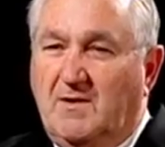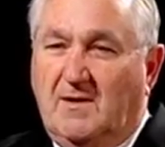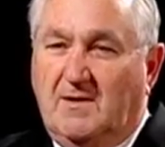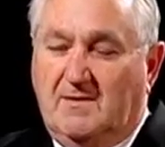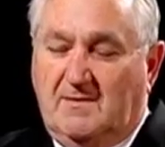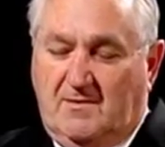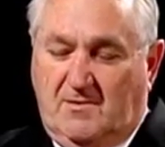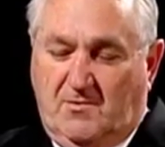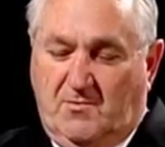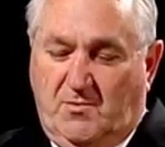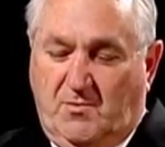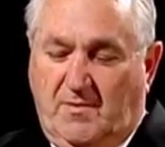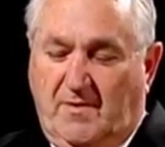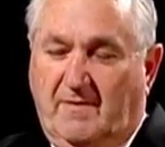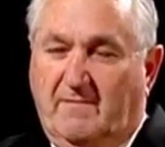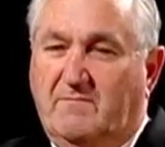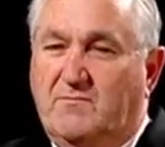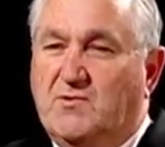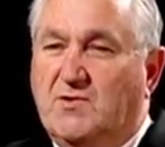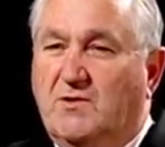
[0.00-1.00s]
I know you
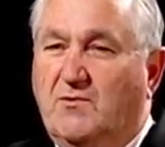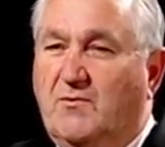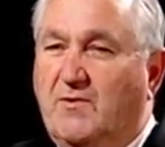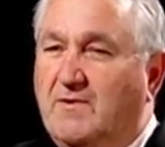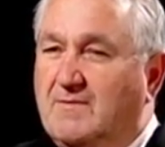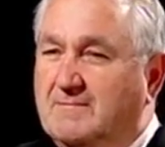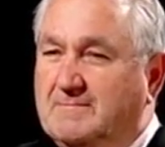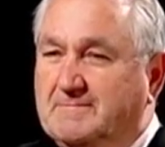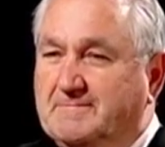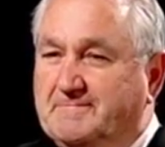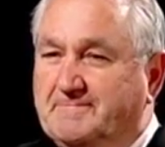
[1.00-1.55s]
have children.